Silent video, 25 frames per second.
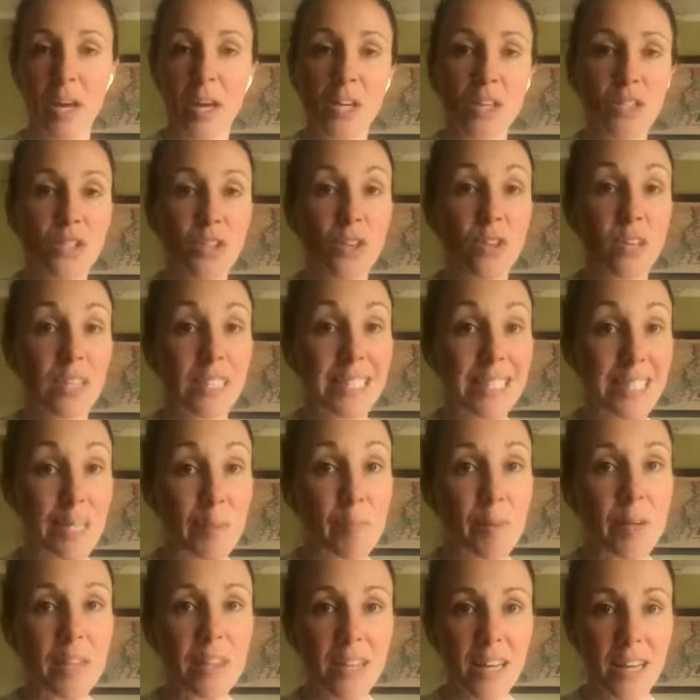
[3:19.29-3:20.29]
So, the
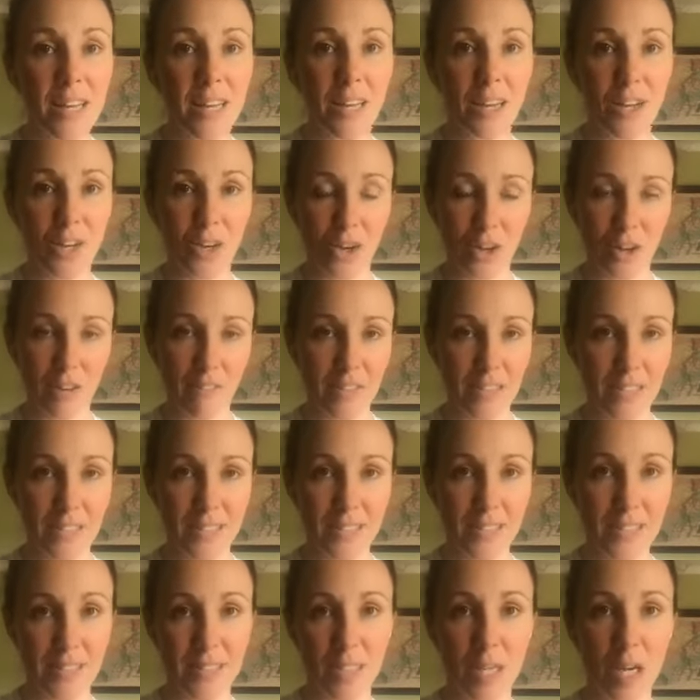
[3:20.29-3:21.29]
sympathetic nervous
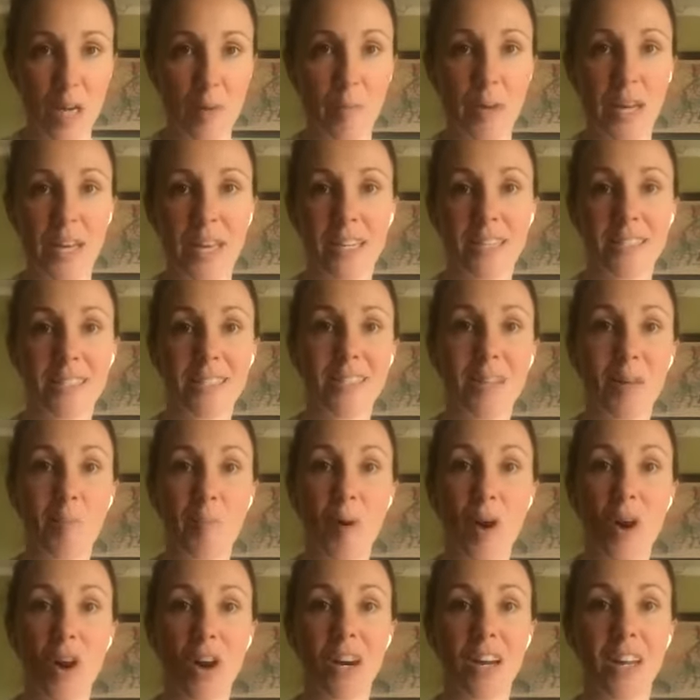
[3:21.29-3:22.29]
system is the
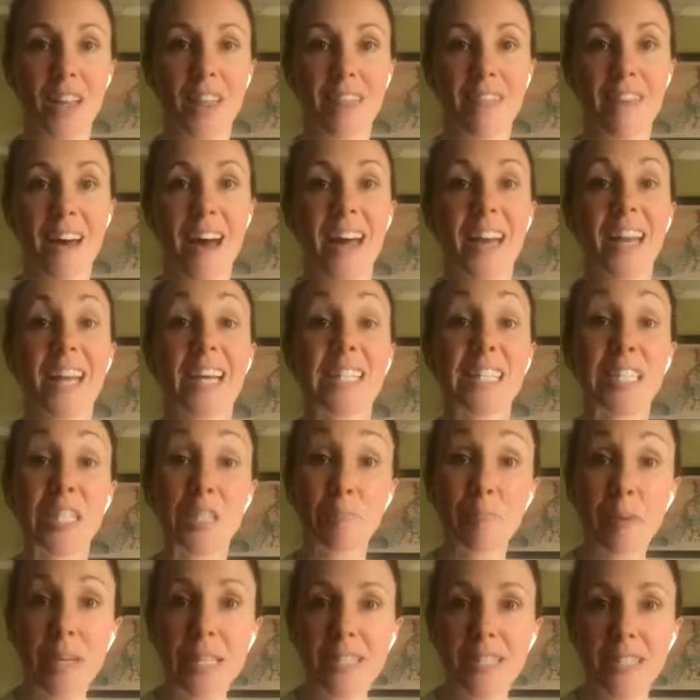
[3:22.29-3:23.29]
part that
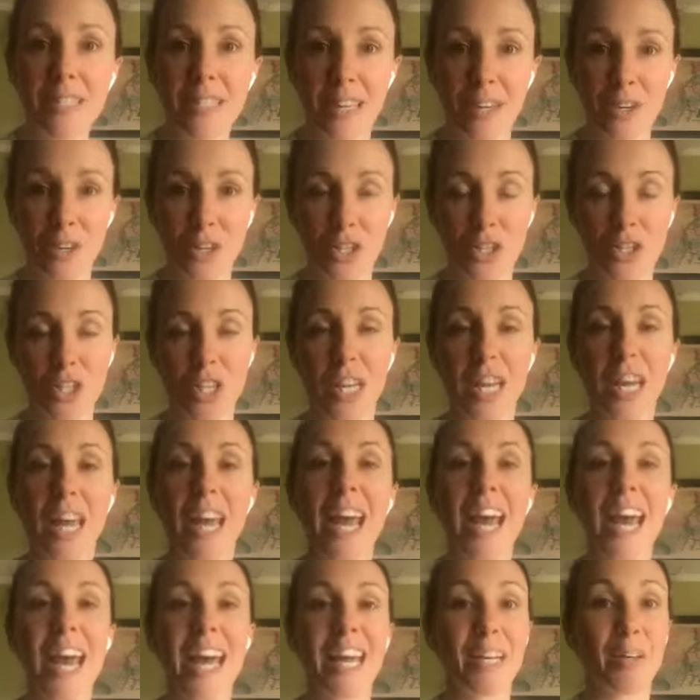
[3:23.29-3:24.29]
expends energy
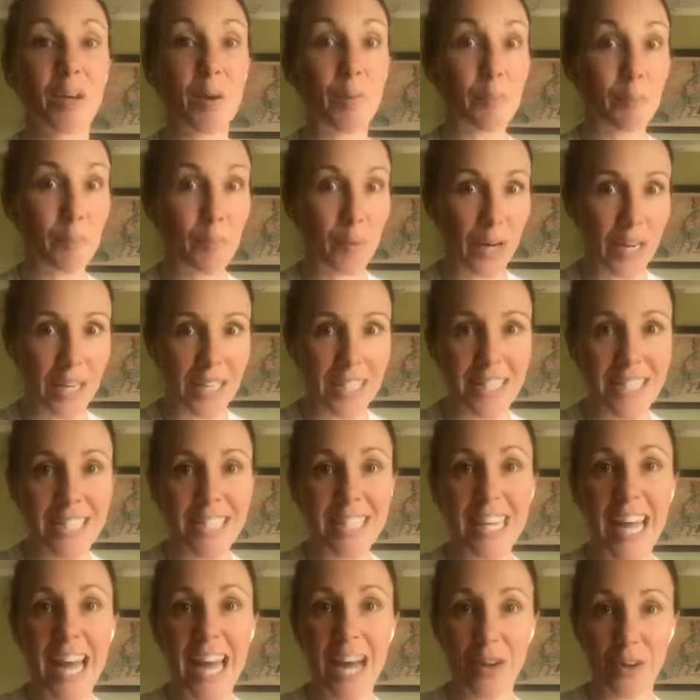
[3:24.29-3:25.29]
and breaks
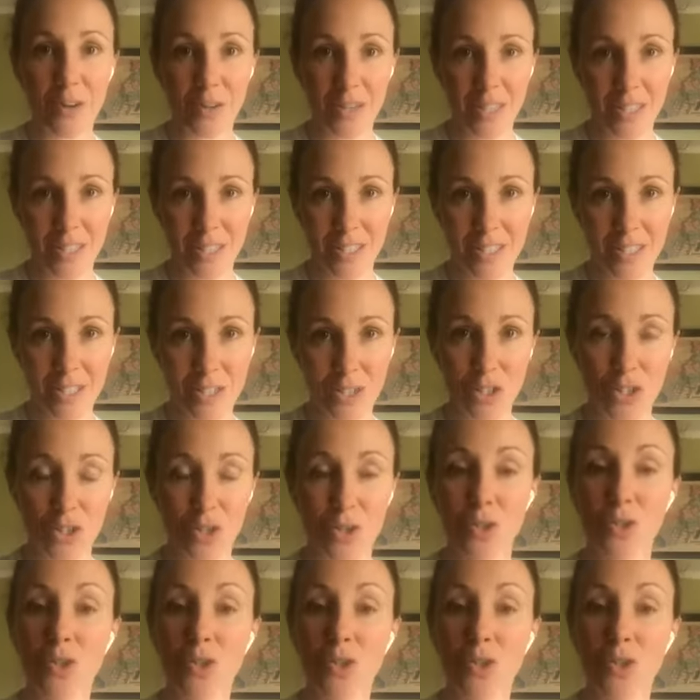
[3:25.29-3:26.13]
down tissue.